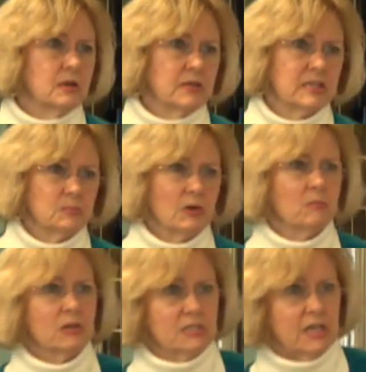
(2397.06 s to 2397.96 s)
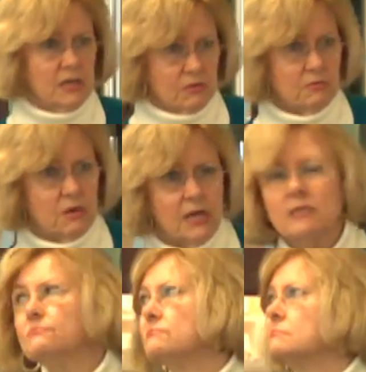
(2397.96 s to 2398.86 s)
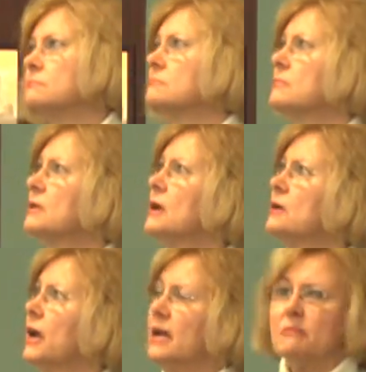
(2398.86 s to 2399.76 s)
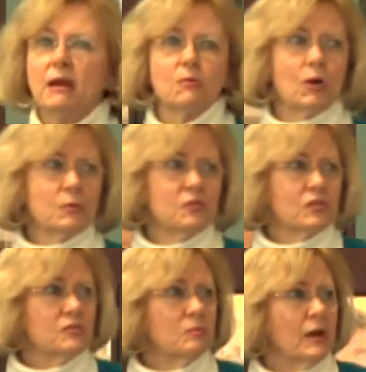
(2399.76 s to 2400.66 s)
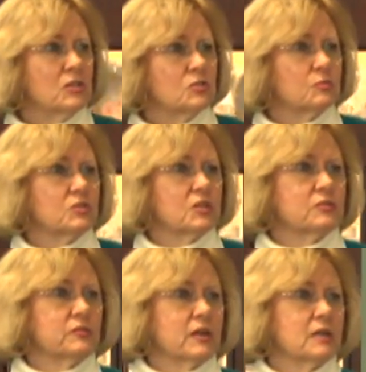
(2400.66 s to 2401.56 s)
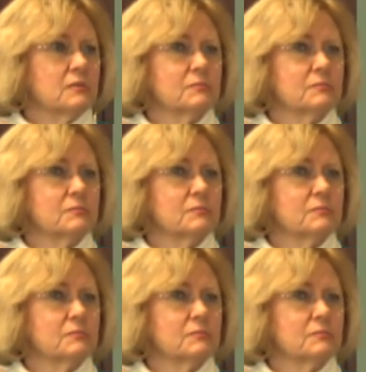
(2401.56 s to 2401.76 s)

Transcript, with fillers: know, that's pretty much standard, right? Okay, anybody work with patients with schizophrenia?